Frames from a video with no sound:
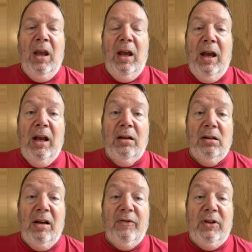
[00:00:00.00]
And
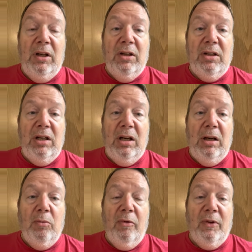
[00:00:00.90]
Lefty and his
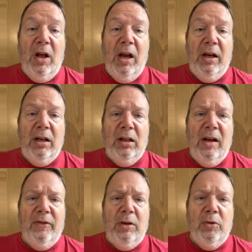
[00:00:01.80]
team were flying, and
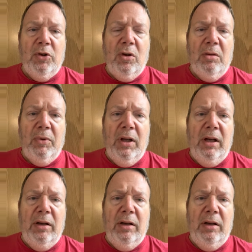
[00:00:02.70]
Lefty was on the plane.